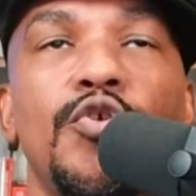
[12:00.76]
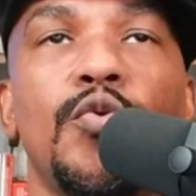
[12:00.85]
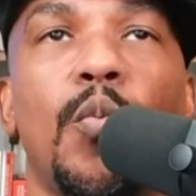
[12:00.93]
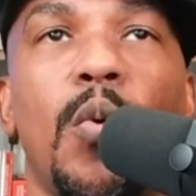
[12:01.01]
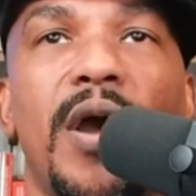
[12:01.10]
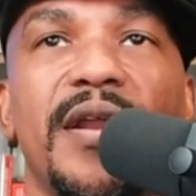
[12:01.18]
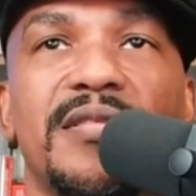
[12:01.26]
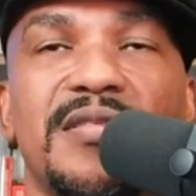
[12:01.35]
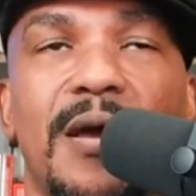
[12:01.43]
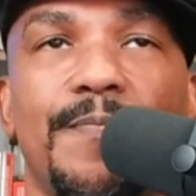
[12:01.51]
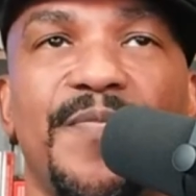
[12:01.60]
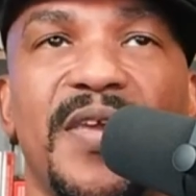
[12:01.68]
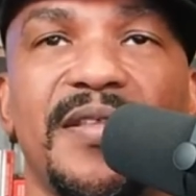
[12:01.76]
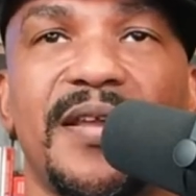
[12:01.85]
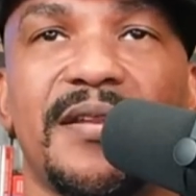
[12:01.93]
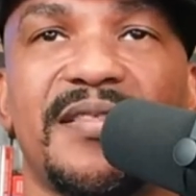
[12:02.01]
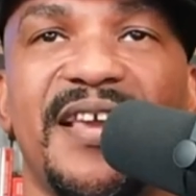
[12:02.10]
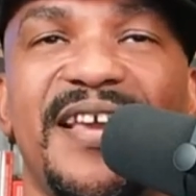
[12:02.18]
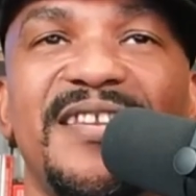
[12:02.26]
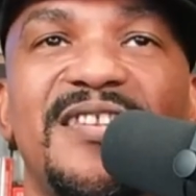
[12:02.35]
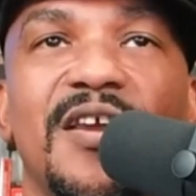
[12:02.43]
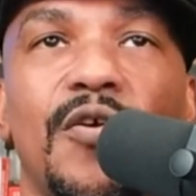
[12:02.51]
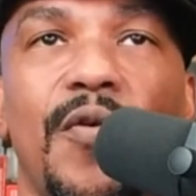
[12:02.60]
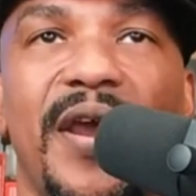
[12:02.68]
you want something that's
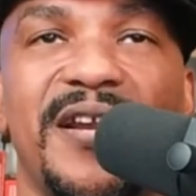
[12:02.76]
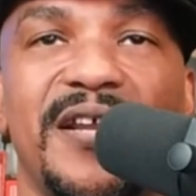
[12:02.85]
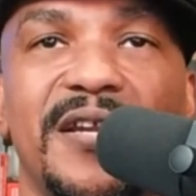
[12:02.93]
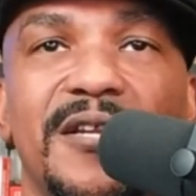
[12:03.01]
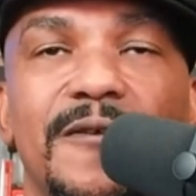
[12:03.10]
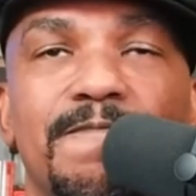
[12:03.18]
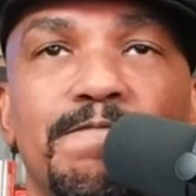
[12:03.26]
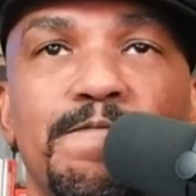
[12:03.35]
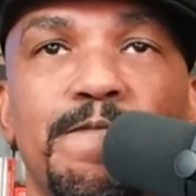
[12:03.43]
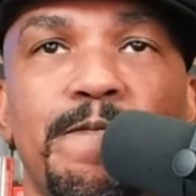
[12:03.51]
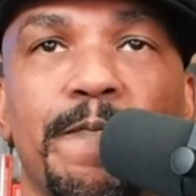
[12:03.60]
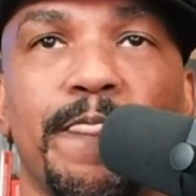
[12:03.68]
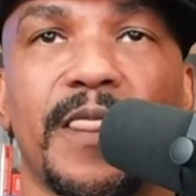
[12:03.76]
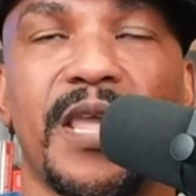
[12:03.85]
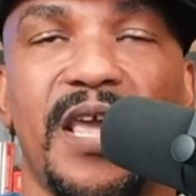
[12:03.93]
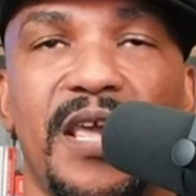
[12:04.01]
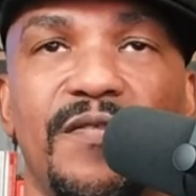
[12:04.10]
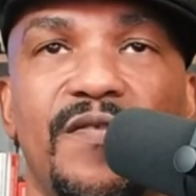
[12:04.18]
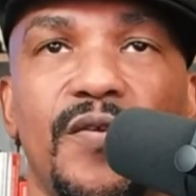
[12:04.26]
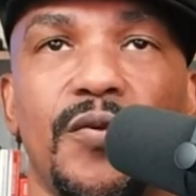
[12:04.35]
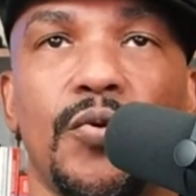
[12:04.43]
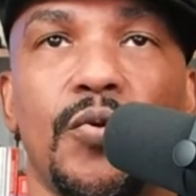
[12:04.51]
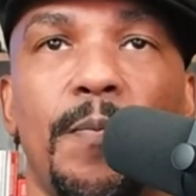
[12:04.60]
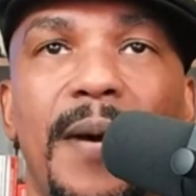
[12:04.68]
integrated
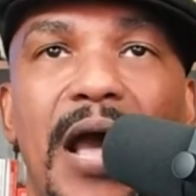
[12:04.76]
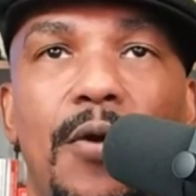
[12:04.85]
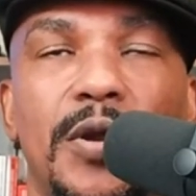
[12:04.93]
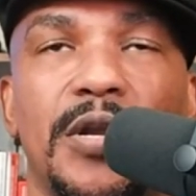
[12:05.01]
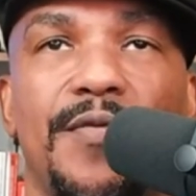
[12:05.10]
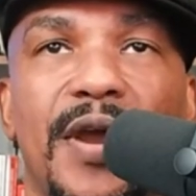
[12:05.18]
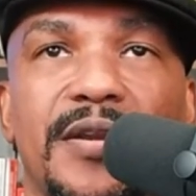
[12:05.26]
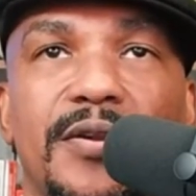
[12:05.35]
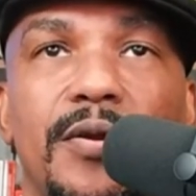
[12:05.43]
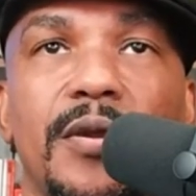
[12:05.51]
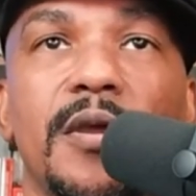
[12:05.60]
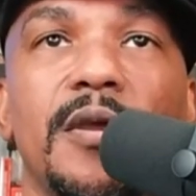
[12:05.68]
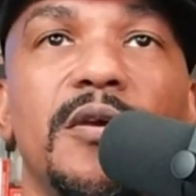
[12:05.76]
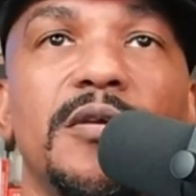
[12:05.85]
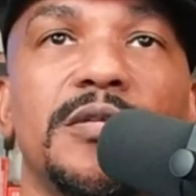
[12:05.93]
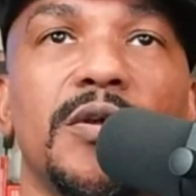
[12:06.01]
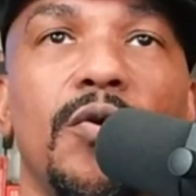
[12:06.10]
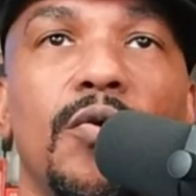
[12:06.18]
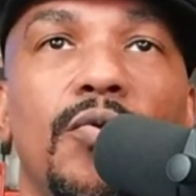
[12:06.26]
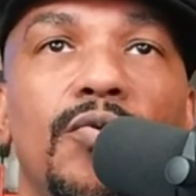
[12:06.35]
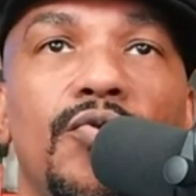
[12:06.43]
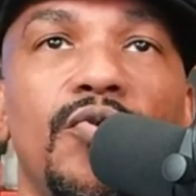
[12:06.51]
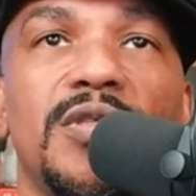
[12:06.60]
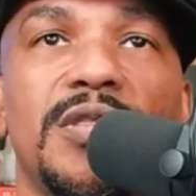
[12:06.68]
into PowerDirector, so
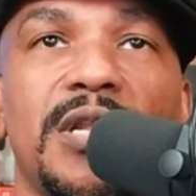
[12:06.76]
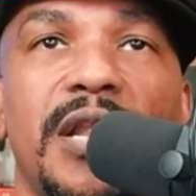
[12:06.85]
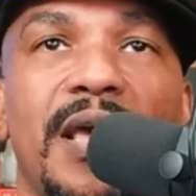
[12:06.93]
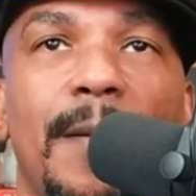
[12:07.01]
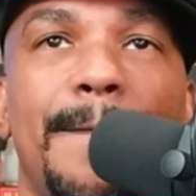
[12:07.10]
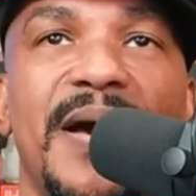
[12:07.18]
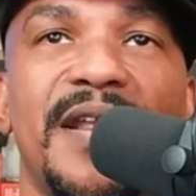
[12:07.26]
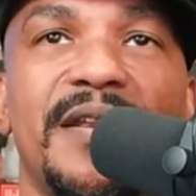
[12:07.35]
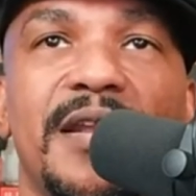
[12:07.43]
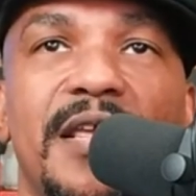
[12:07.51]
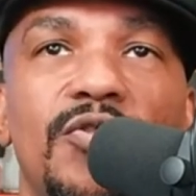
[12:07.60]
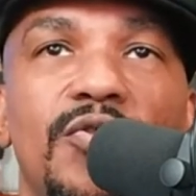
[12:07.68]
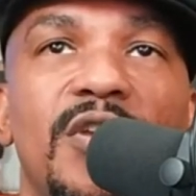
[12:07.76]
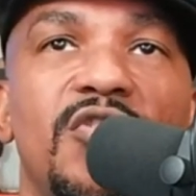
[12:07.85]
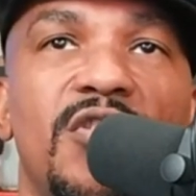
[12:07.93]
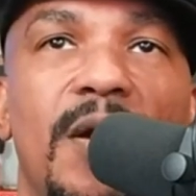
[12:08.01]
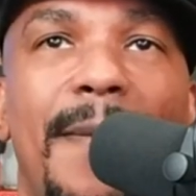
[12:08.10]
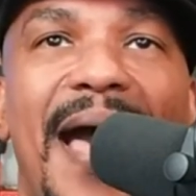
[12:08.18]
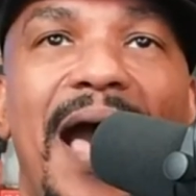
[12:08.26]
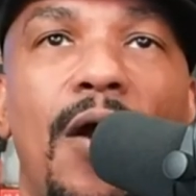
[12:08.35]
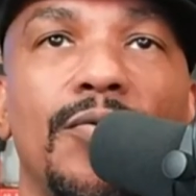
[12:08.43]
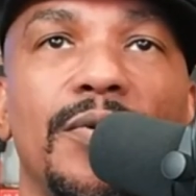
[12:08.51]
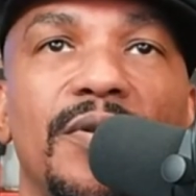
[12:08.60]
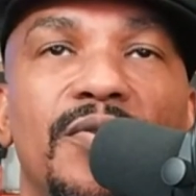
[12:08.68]
you just click a button and you could jump
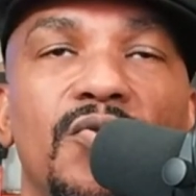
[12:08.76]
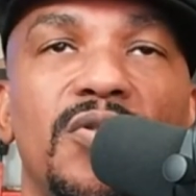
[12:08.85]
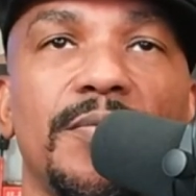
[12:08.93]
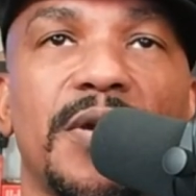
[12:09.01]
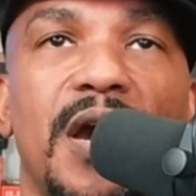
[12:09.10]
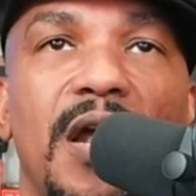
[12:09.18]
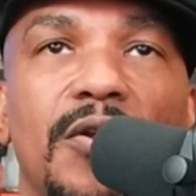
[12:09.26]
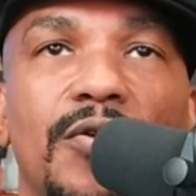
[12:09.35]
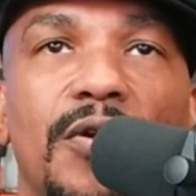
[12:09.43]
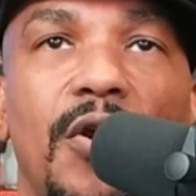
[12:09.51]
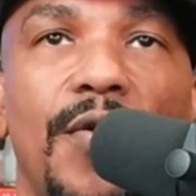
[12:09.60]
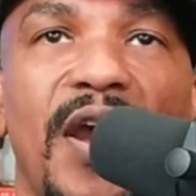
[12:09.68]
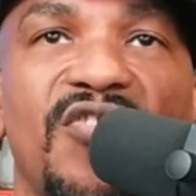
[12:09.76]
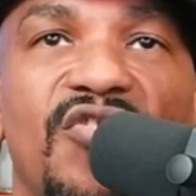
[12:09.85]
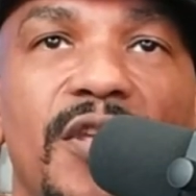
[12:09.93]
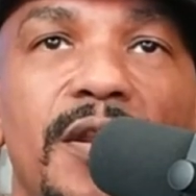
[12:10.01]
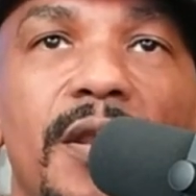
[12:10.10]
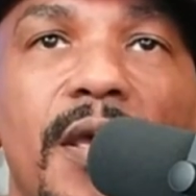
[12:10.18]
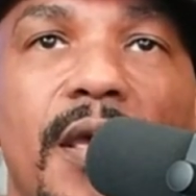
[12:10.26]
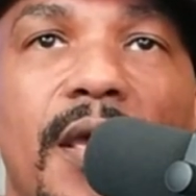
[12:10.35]
out, do some color correction,